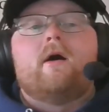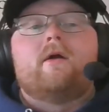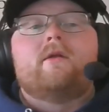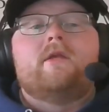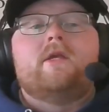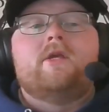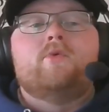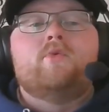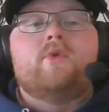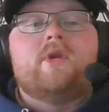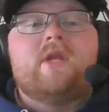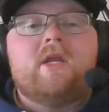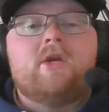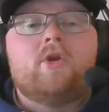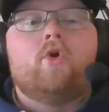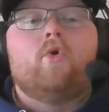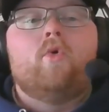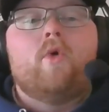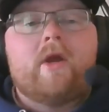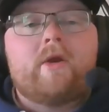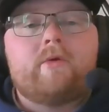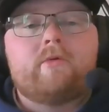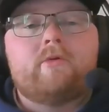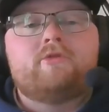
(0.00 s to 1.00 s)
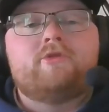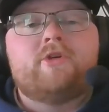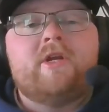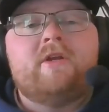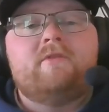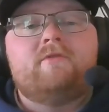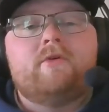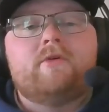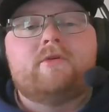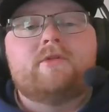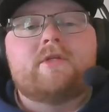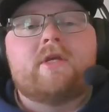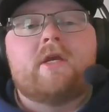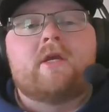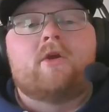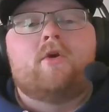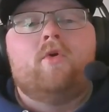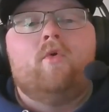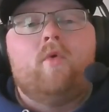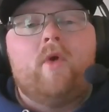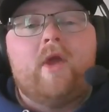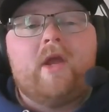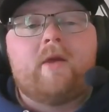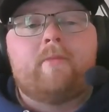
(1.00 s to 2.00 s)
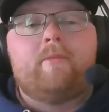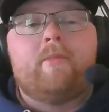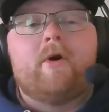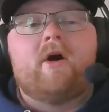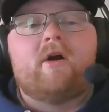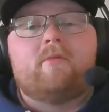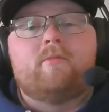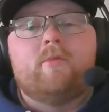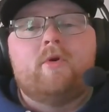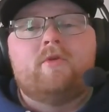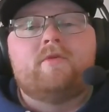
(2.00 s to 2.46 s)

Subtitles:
You need quick retrievals and quick puck